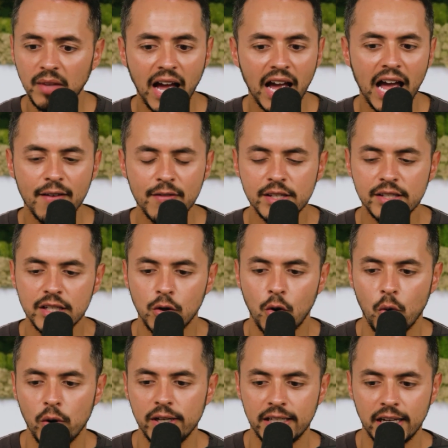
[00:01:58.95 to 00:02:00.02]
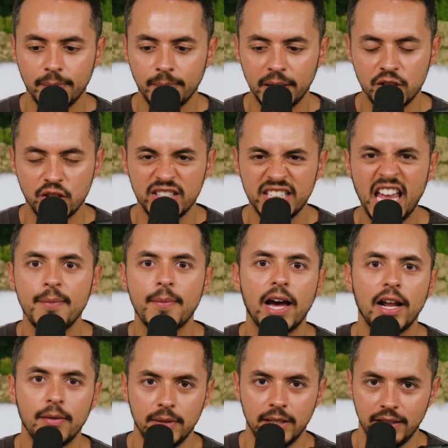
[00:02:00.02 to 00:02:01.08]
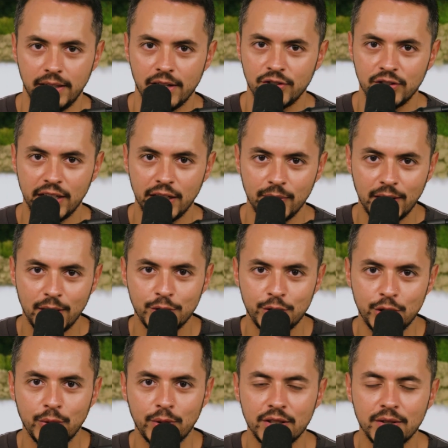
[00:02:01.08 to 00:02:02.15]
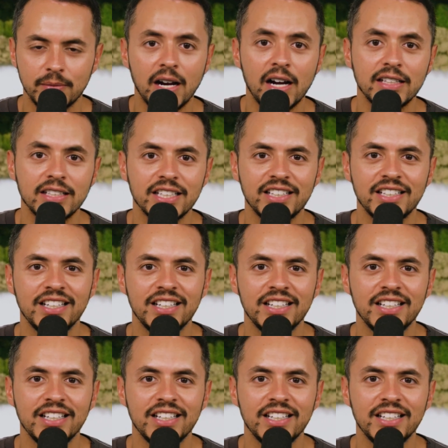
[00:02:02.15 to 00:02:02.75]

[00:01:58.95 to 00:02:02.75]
I haven't seen coined yet, but it just came out of me yesterday when I was doing some content.